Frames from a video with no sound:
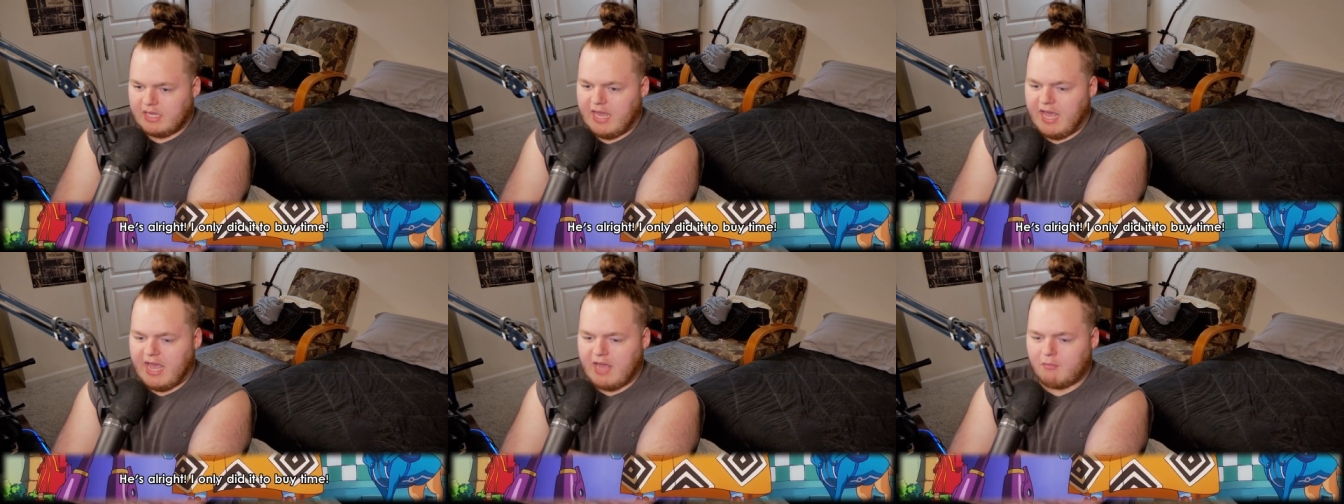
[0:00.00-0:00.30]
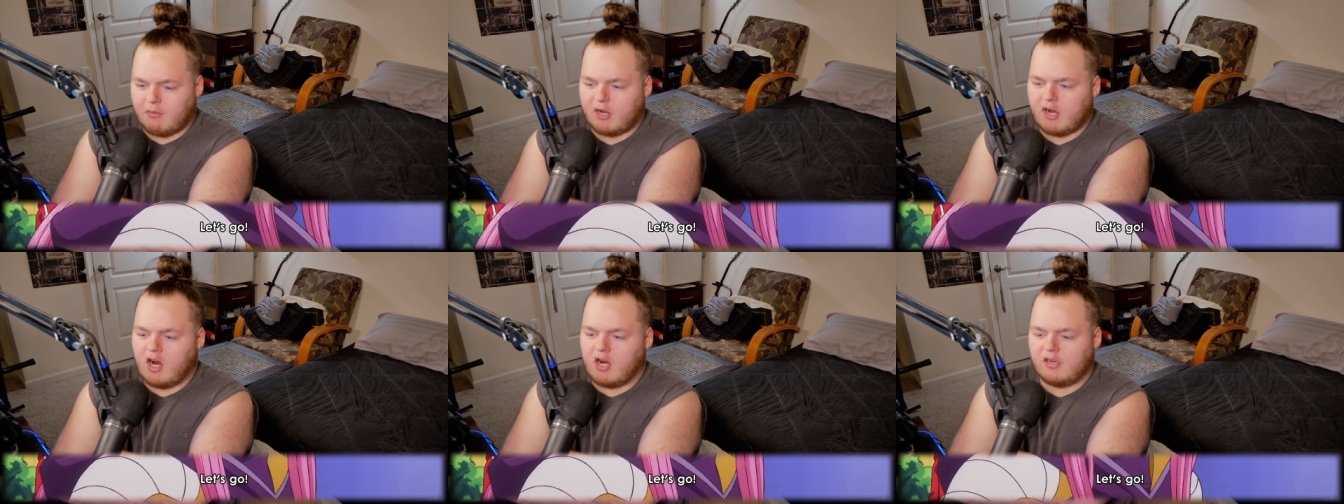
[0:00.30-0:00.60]
Yeah,
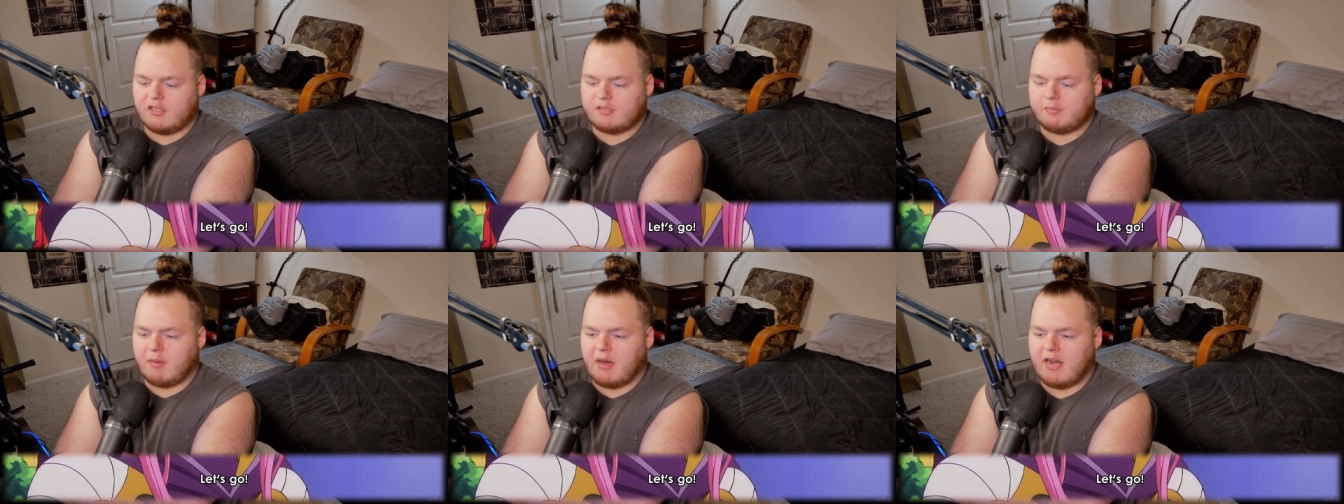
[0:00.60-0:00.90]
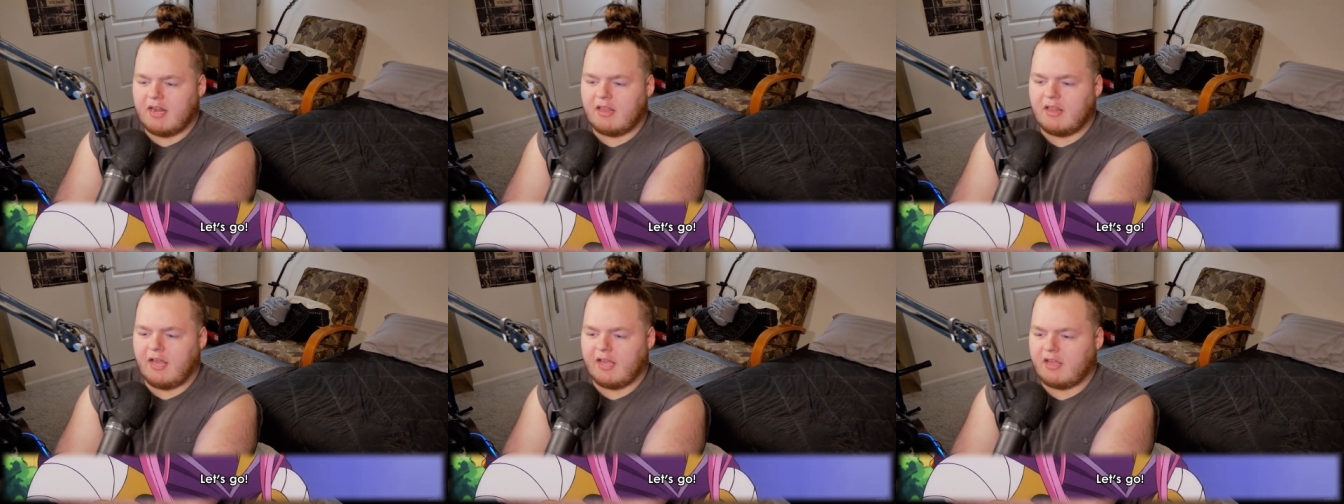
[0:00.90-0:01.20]
and regardless,
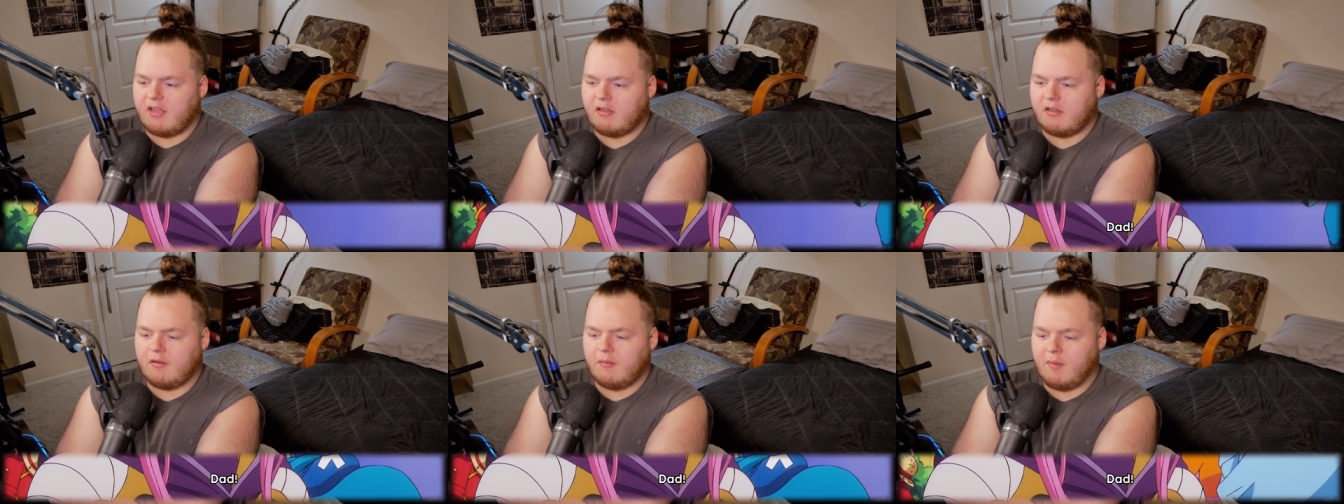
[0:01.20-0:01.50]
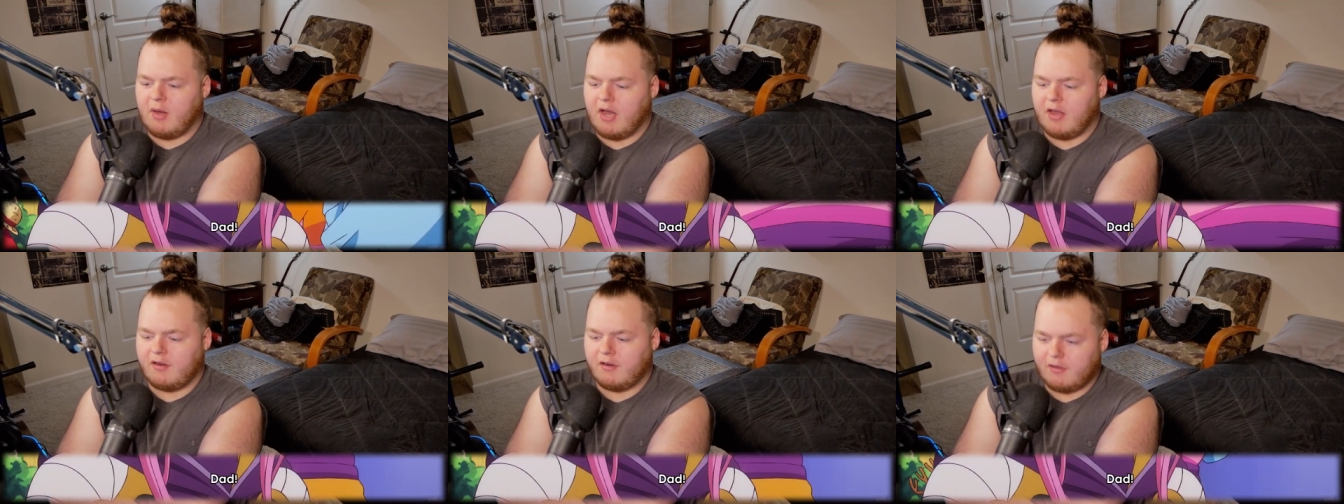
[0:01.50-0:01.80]
Bonnie, like,
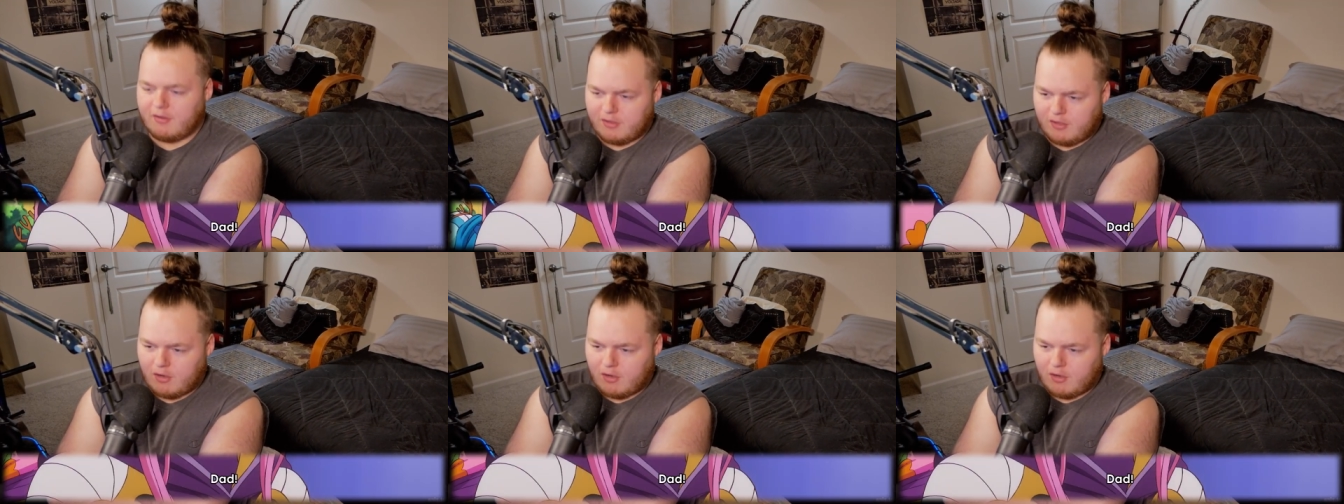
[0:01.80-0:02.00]
come on.